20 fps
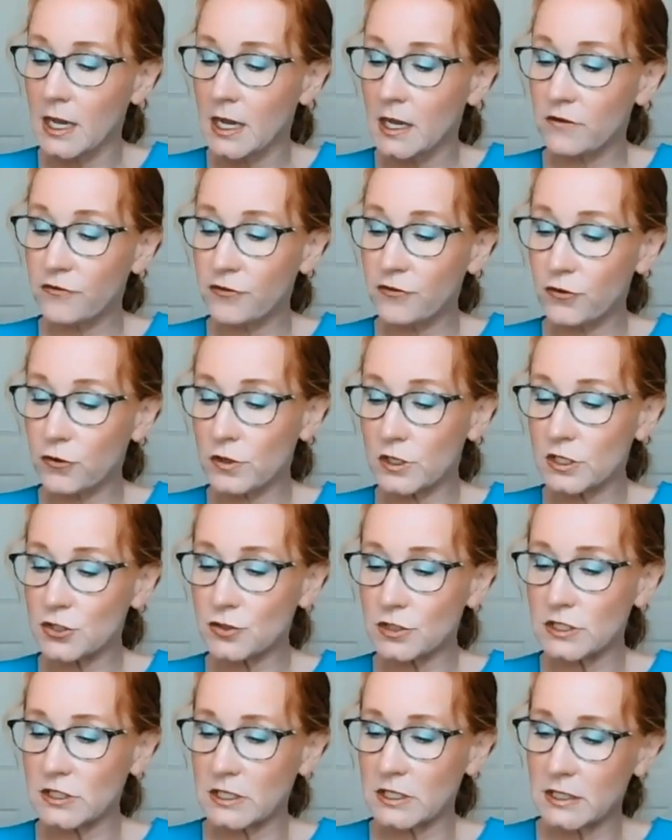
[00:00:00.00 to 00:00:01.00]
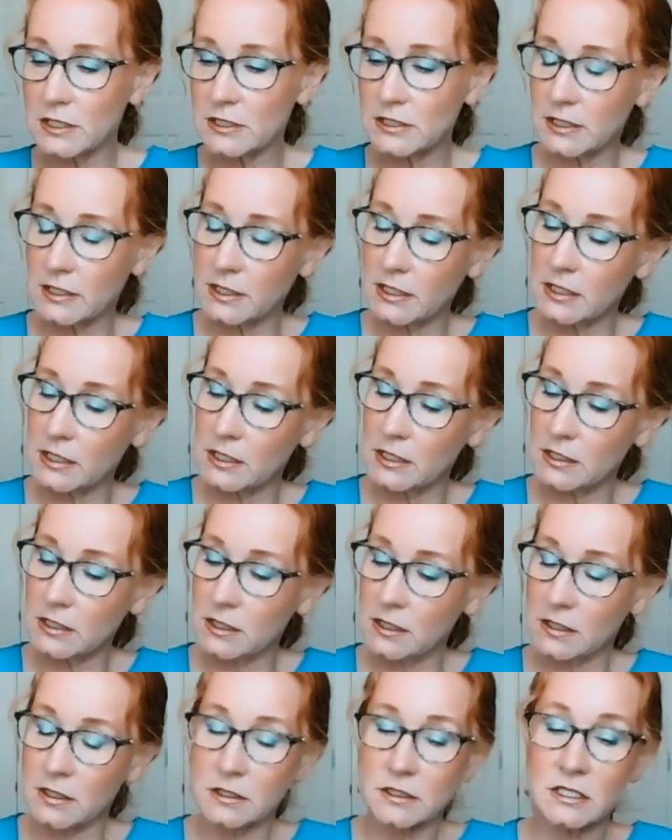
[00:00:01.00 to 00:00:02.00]
If you're interested
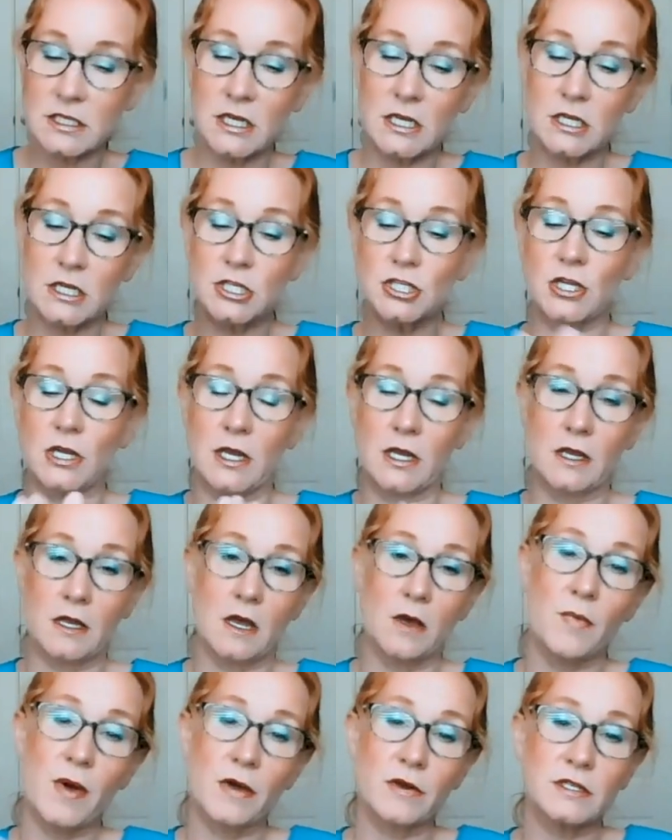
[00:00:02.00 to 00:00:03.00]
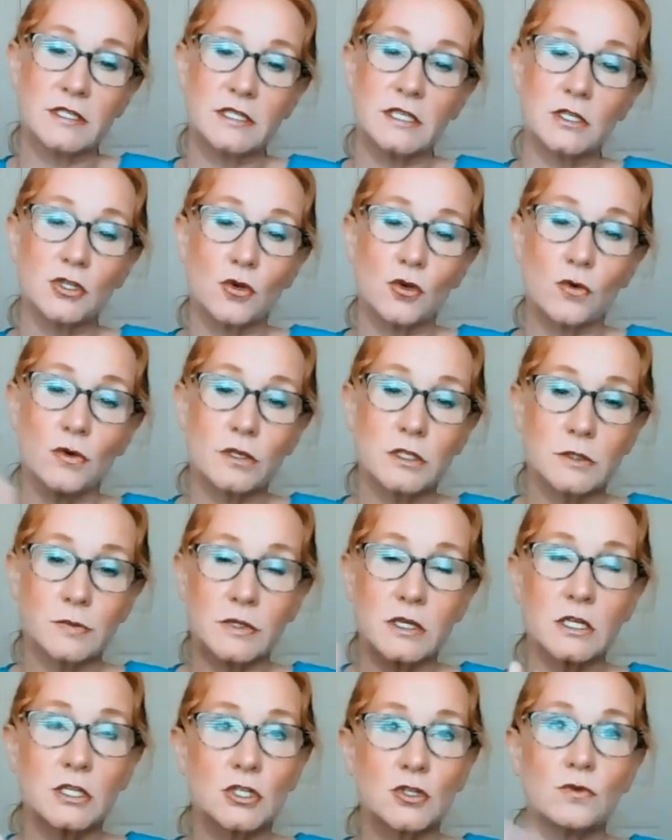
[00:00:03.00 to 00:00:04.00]
in teaching about essential oils
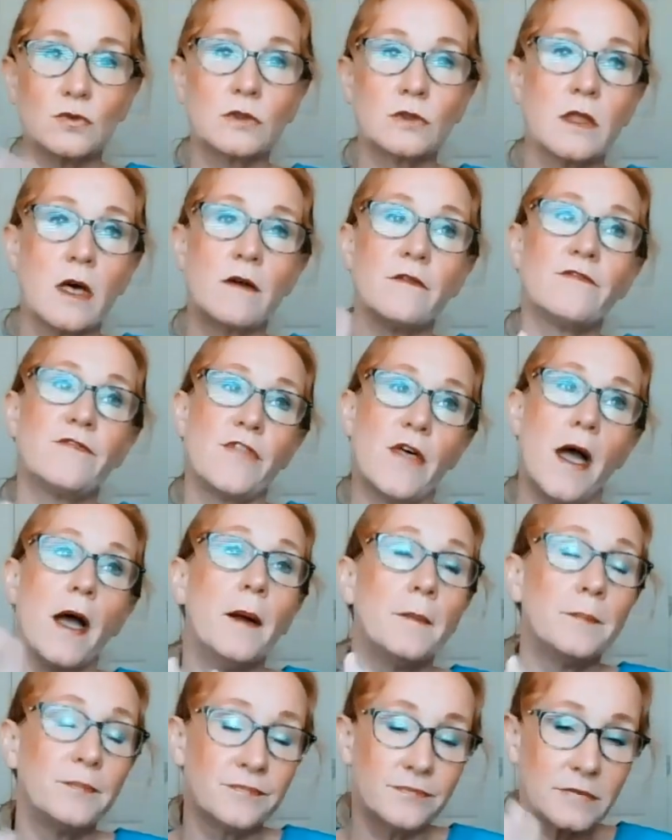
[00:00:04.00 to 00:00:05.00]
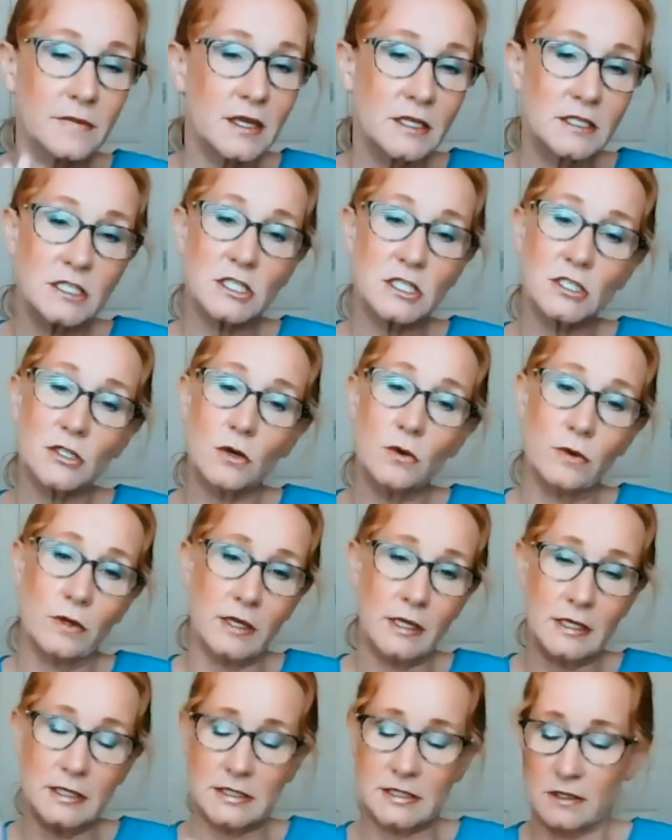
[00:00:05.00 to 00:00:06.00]
because you love them, it's so
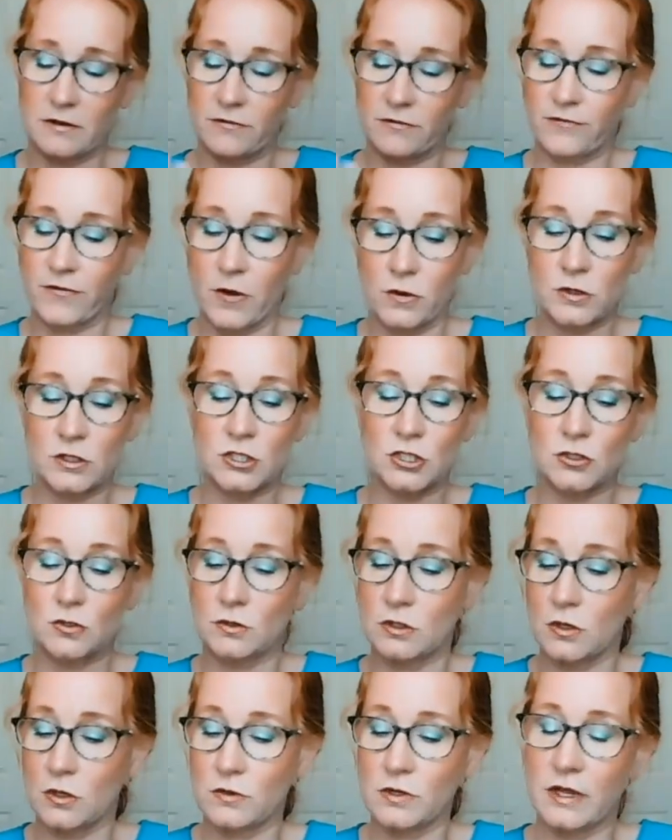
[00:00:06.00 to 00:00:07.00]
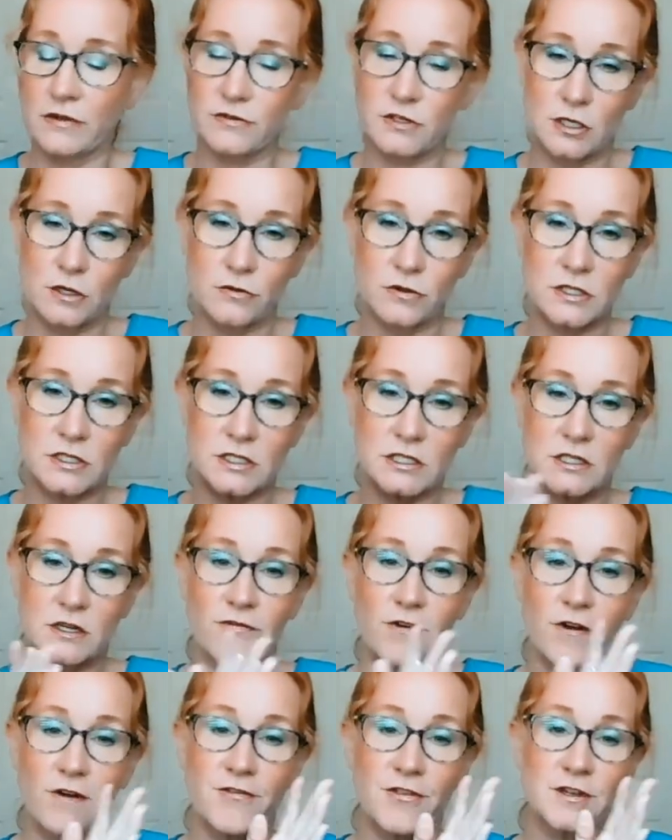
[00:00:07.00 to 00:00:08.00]
easy, folks. You don't have to know this
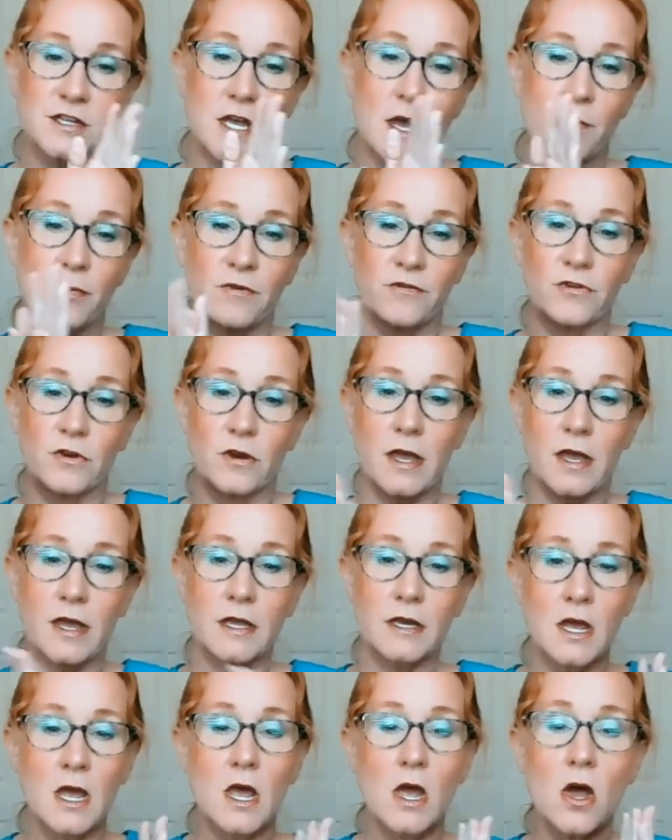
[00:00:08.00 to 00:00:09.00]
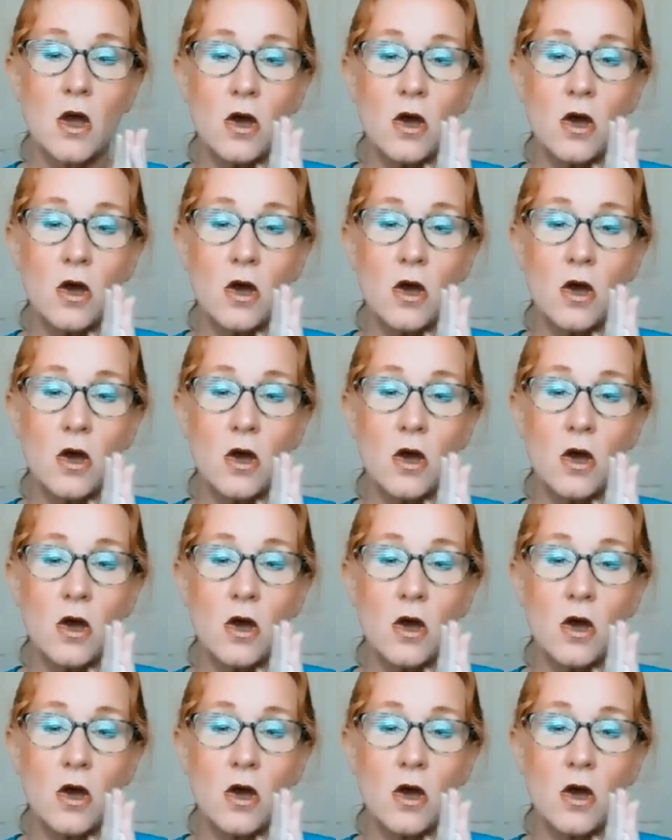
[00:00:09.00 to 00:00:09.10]
stuff off the top of your head.